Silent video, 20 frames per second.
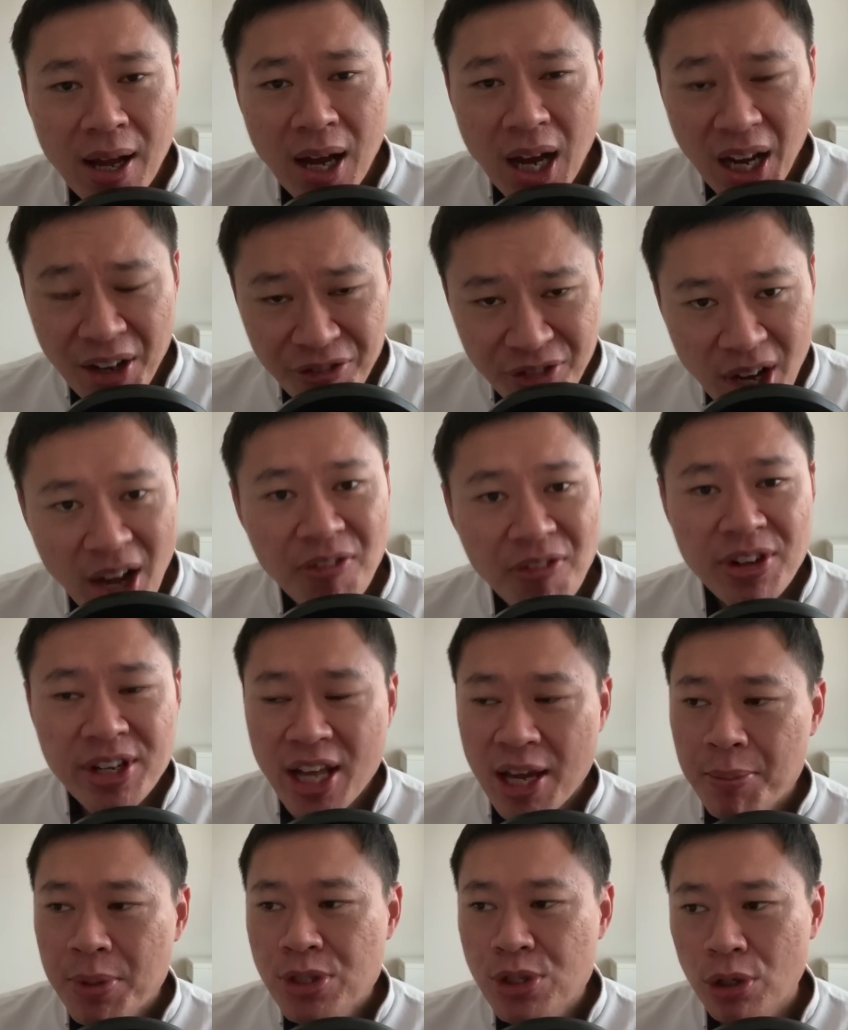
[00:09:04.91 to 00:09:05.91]
I've covered
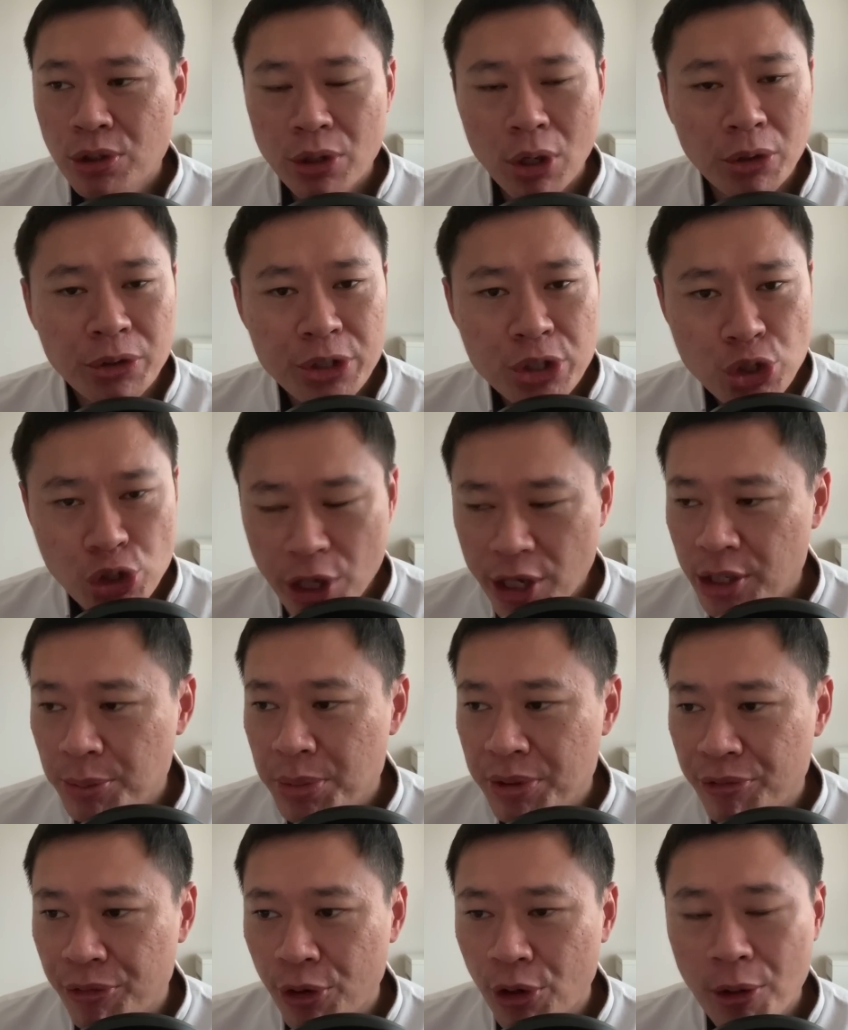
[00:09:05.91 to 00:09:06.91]
Amazon on this channel
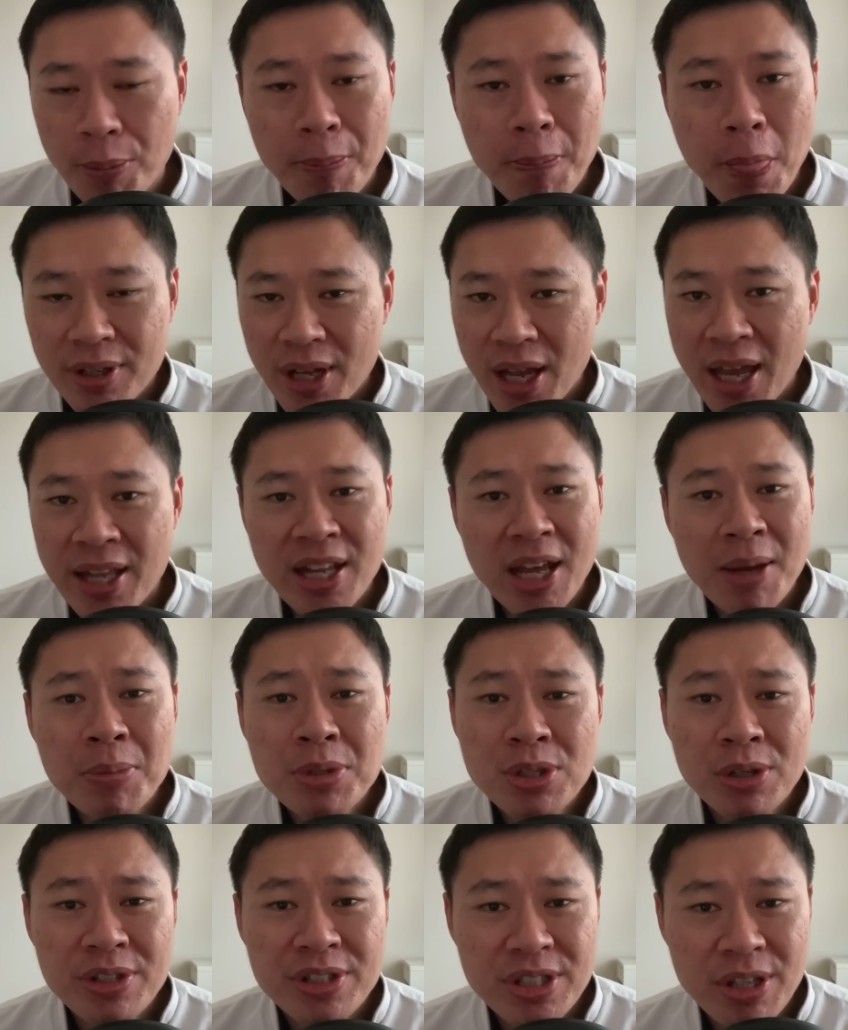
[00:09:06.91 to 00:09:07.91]
before, and
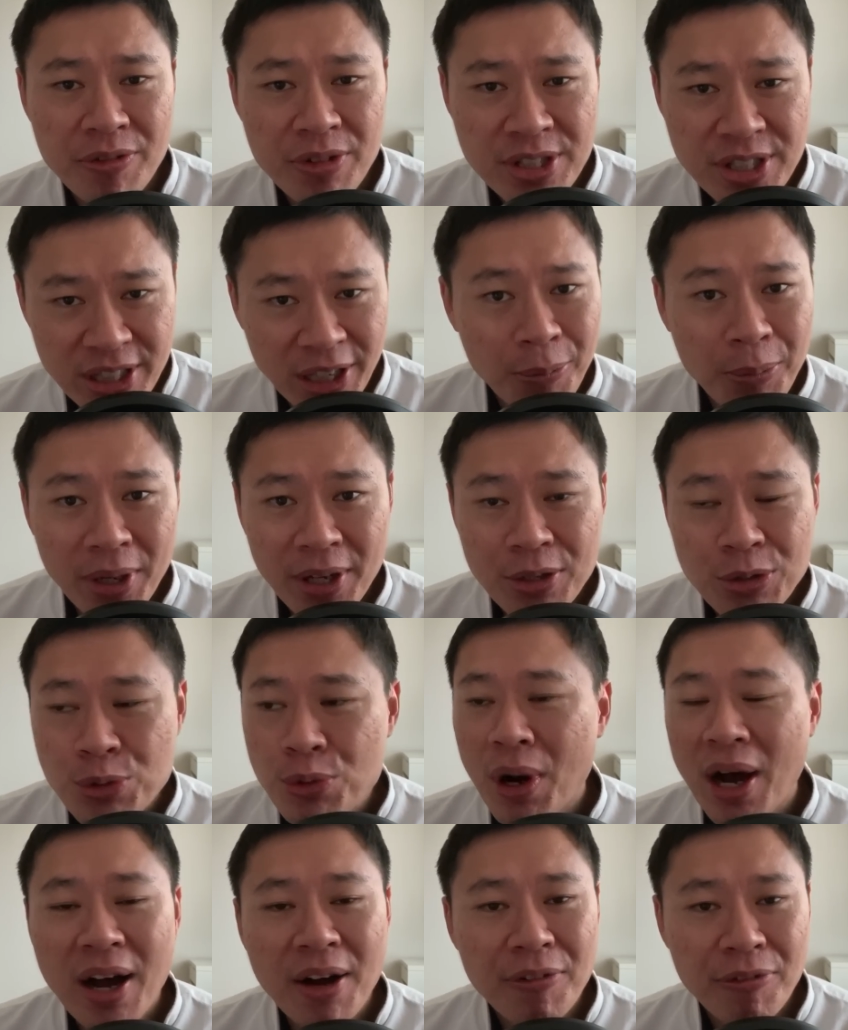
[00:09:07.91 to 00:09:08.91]
Amazon is definitely someone
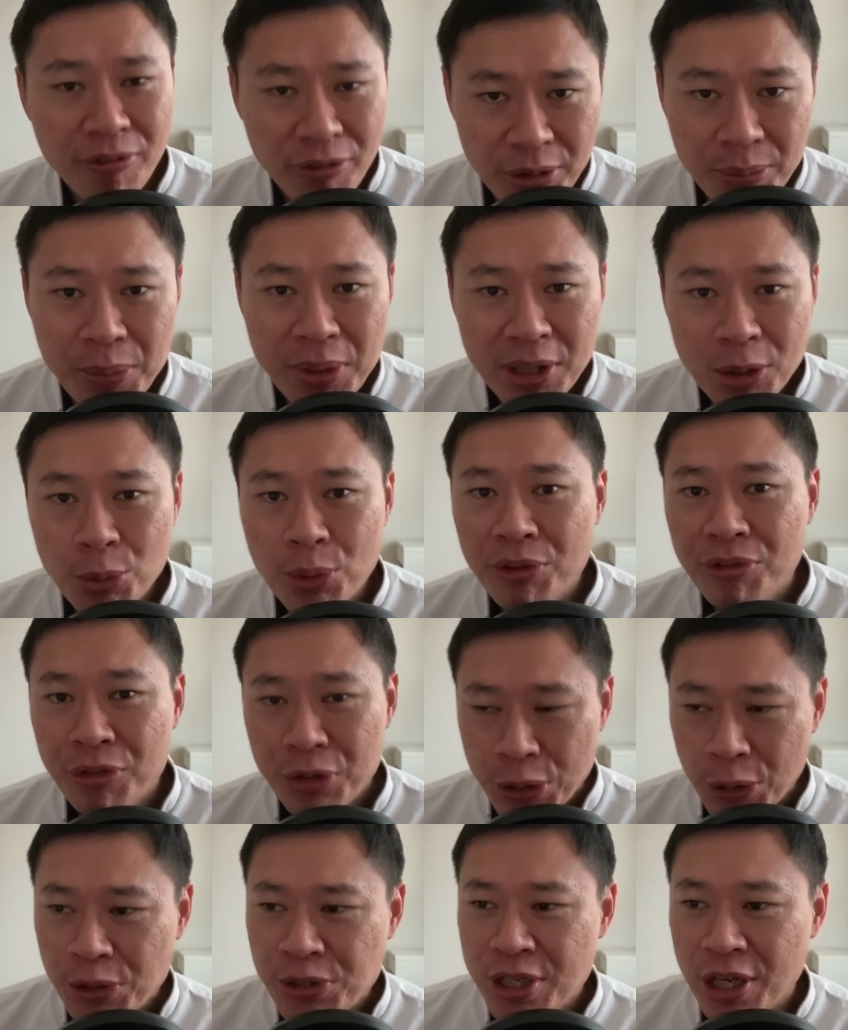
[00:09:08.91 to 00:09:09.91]
you are familiar with
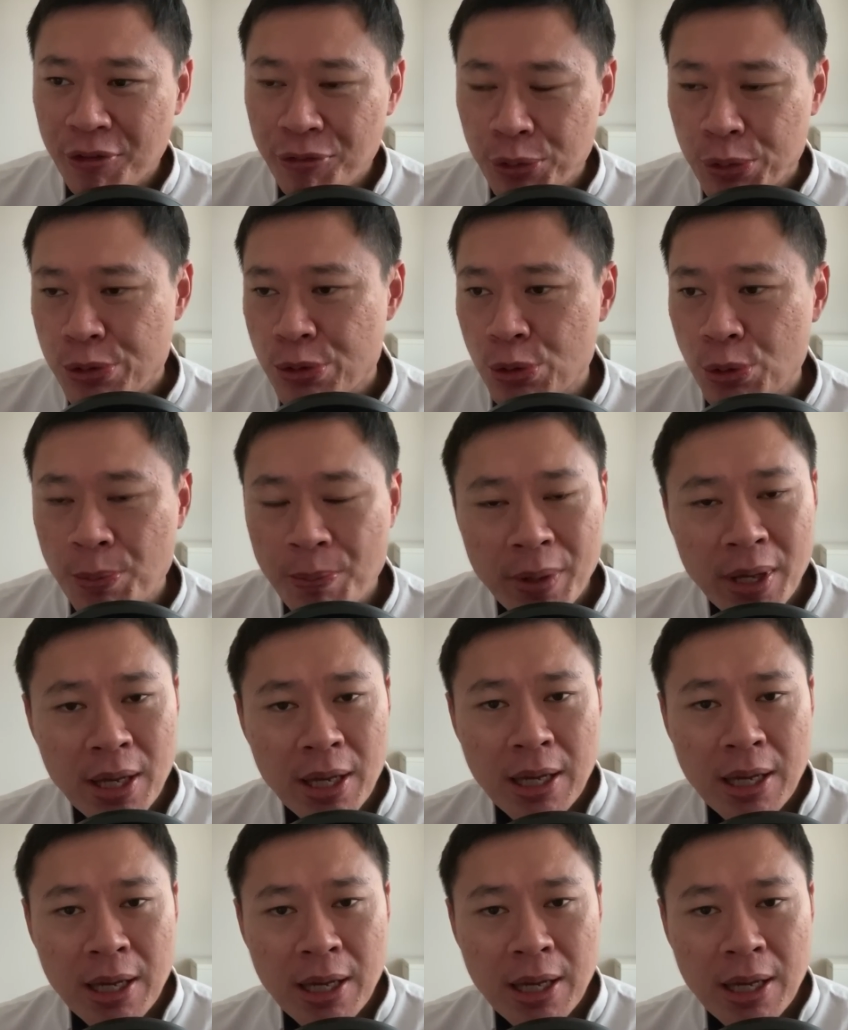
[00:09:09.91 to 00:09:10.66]
yourself also.